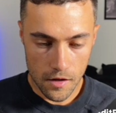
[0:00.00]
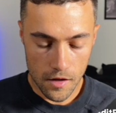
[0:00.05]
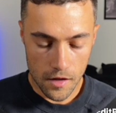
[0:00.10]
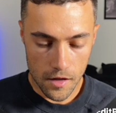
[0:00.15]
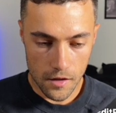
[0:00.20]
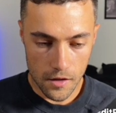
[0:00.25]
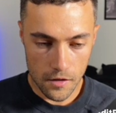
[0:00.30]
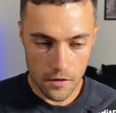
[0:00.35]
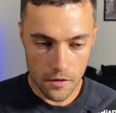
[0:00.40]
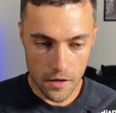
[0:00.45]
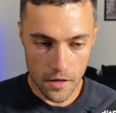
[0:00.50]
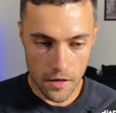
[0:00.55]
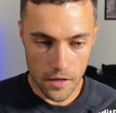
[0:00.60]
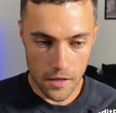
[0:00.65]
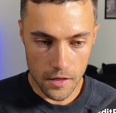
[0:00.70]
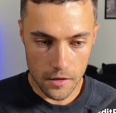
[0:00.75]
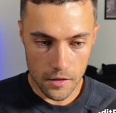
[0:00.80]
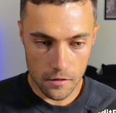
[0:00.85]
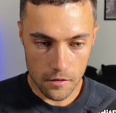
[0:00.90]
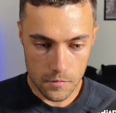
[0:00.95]
and
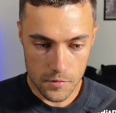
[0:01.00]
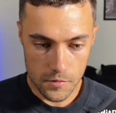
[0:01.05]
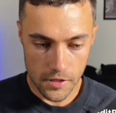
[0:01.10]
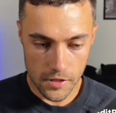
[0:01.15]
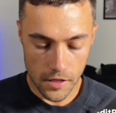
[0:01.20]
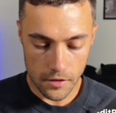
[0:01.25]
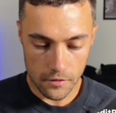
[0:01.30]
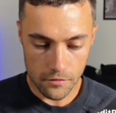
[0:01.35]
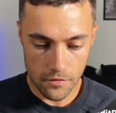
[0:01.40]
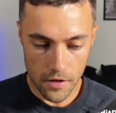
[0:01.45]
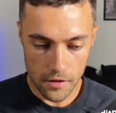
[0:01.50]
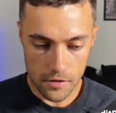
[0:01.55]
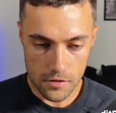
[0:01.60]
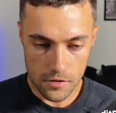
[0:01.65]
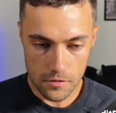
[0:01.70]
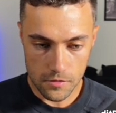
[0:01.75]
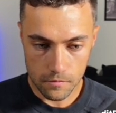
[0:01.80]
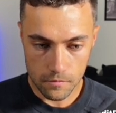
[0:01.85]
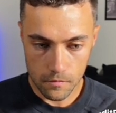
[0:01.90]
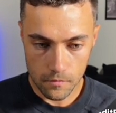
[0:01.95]
then sound
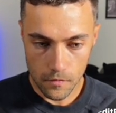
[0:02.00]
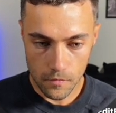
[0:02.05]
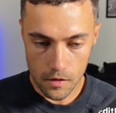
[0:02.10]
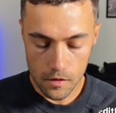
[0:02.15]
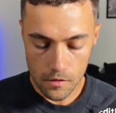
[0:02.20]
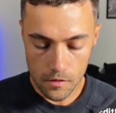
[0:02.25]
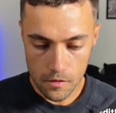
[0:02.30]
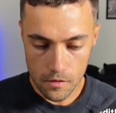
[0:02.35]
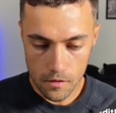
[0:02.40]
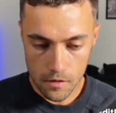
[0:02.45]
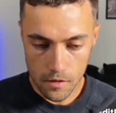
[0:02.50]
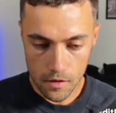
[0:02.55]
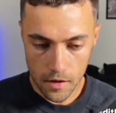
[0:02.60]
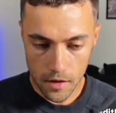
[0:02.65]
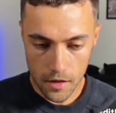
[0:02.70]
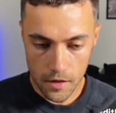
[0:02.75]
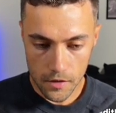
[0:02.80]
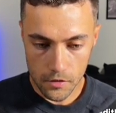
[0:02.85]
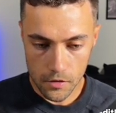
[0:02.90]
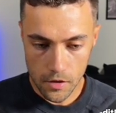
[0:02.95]
effects.
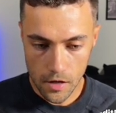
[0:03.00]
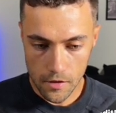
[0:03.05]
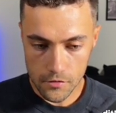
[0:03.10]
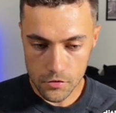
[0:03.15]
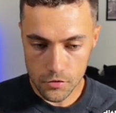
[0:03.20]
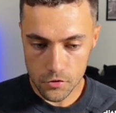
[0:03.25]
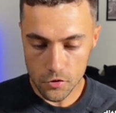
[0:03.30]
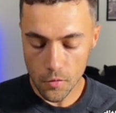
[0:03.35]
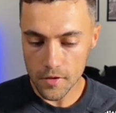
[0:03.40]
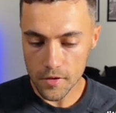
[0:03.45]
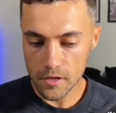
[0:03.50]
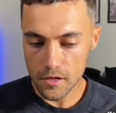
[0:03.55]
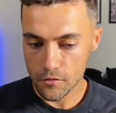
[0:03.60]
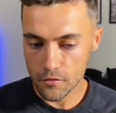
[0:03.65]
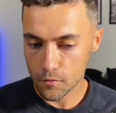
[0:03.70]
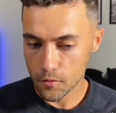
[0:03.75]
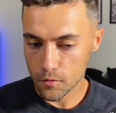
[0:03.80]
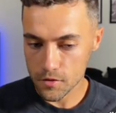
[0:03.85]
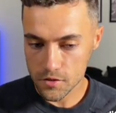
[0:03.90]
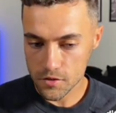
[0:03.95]
And you have so many
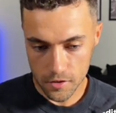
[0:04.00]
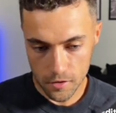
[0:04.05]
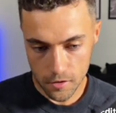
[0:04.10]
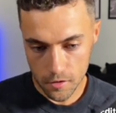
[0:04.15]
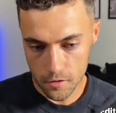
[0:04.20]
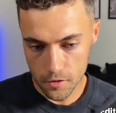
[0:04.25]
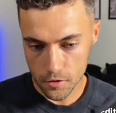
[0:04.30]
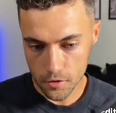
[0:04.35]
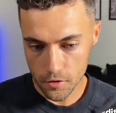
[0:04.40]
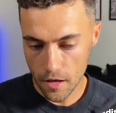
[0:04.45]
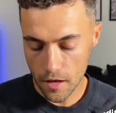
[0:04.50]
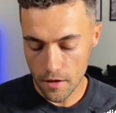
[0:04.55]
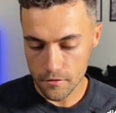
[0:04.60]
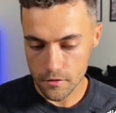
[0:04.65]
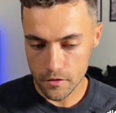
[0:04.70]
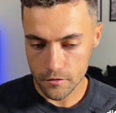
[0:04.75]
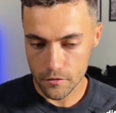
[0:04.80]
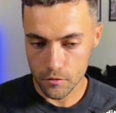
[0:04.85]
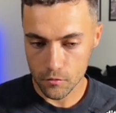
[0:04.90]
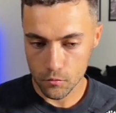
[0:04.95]
different ones here. Like you have
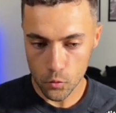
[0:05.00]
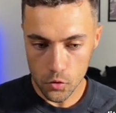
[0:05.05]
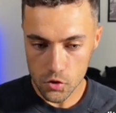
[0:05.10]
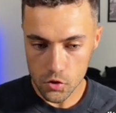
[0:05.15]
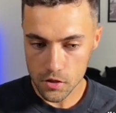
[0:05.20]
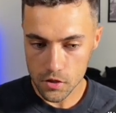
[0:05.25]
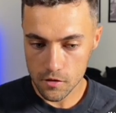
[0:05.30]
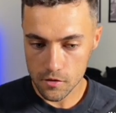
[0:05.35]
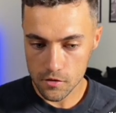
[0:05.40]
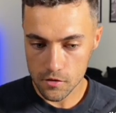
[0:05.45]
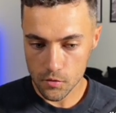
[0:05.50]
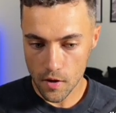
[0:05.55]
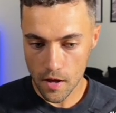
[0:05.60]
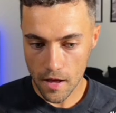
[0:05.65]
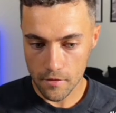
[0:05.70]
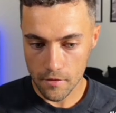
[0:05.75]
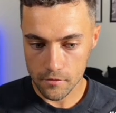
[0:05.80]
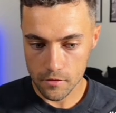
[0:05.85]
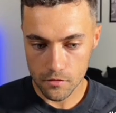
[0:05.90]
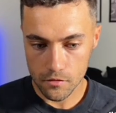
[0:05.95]
different whooshes, you
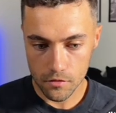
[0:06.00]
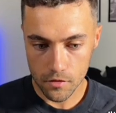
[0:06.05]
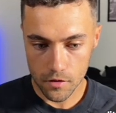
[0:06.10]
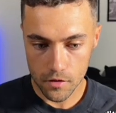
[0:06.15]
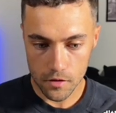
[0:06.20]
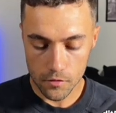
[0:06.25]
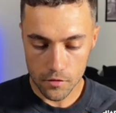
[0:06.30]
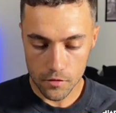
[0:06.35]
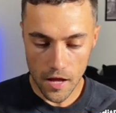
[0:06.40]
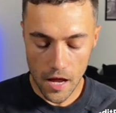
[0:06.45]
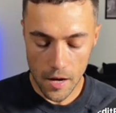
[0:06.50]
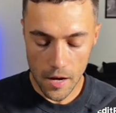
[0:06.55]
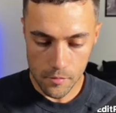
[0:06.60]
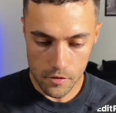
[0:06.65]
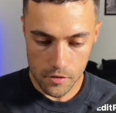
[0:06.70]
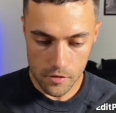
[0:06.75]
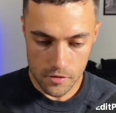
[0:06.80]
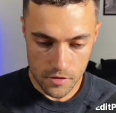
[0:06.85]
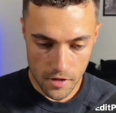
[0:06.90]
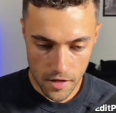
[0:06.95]
have different
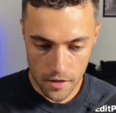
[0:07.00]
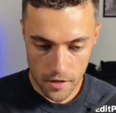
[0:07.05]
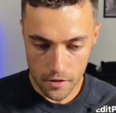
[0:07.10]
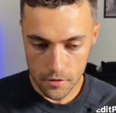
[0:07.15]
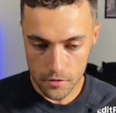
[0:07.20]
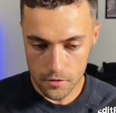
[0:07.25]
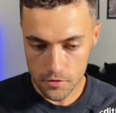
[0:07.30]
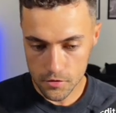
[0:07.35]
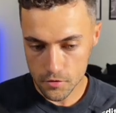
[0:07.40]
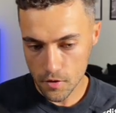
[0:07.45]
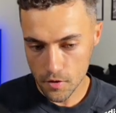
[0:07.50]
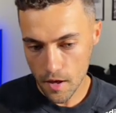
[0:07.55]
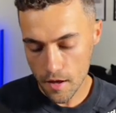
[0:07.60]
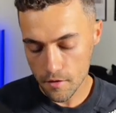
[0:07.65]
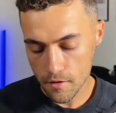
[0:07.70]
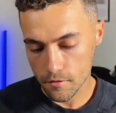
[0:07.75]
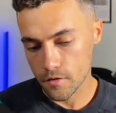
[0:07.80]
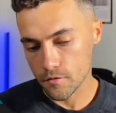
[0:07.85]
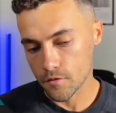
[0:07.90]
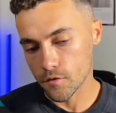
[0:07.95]
camera sounds, you
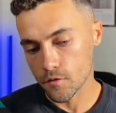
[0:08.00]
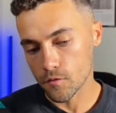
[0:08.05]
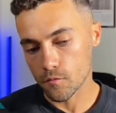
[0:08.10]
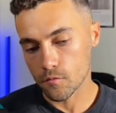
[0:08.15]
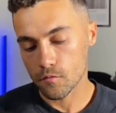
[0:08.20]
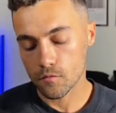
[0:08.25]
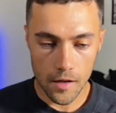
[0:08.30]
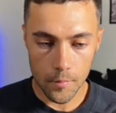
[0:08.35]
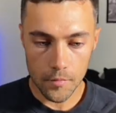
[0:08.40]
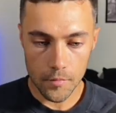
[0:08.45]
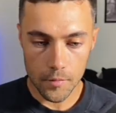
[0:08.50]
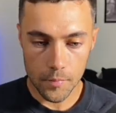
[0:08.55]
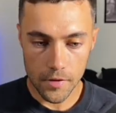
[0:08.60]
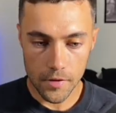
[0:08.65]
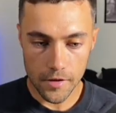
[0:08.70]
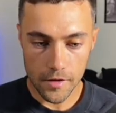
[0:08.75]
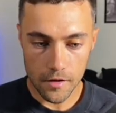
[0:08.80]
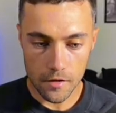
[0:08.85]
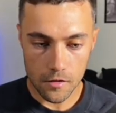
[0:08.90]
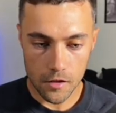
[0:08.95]
have different... I'm gonna
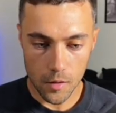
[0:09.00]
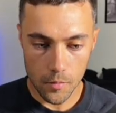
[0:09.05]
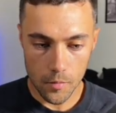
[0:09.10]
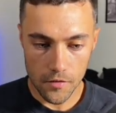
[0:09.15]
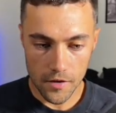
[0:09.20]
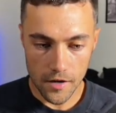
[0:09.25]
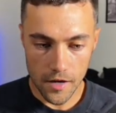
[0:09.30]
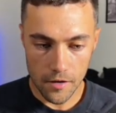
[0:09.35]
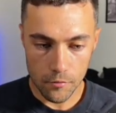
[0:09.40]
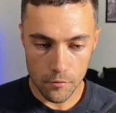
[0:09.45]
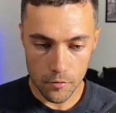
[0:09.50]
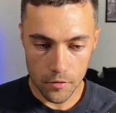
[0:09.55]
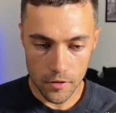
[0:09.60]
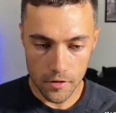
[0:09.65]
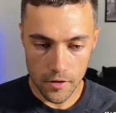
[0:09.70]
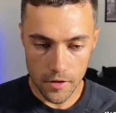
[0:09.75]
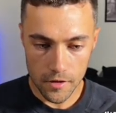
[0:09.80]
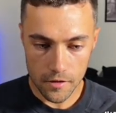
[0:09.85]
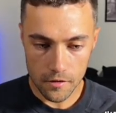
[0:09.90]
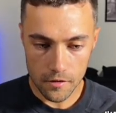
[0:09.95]
pick out a couple that I really
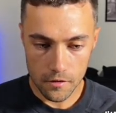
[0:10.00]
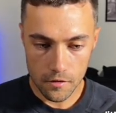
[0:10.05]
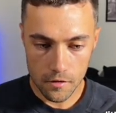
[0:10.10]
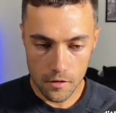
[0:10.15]
like.